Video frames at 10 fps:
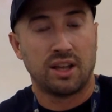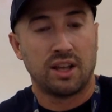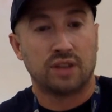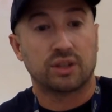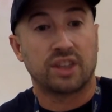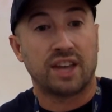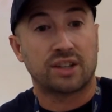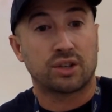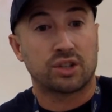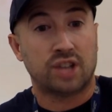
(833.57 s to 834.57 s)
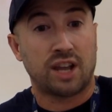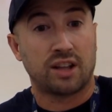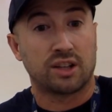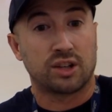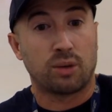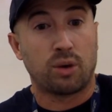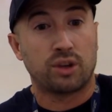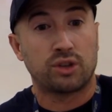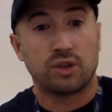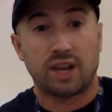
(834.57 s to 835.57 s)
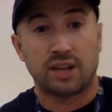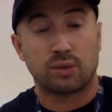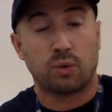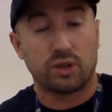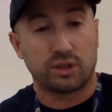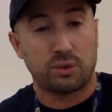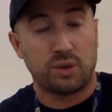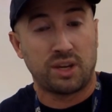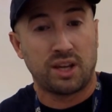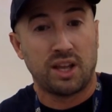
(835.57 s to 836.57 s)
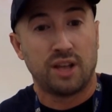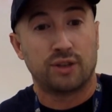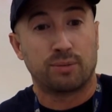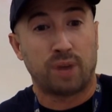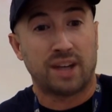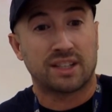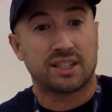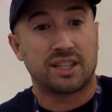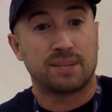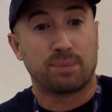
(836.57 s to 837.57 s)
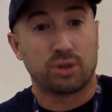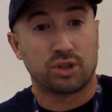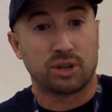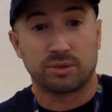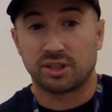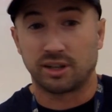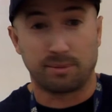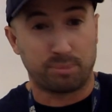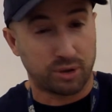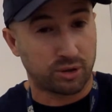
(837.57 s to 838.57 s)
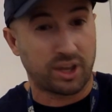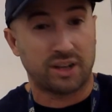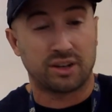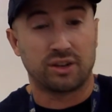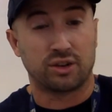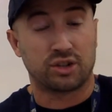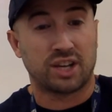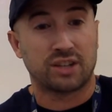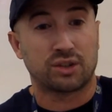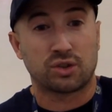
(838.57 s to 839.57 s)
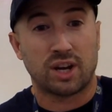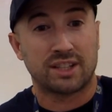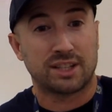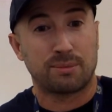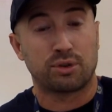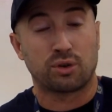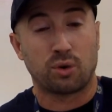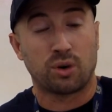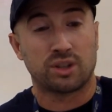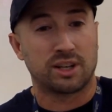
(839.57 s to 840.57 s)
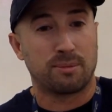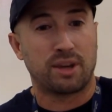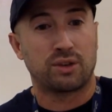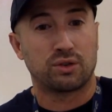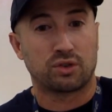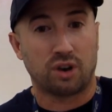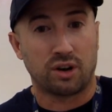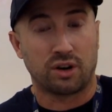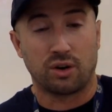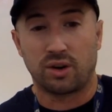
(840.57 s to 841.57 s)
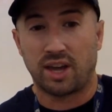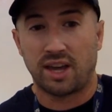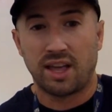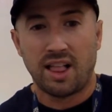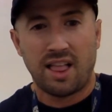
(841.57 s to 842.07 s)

So that's your challenge. I want you guys once a week to practice these push-ups. It's going to build your chest, your triceps, your core. It's going to make you stronger, okay?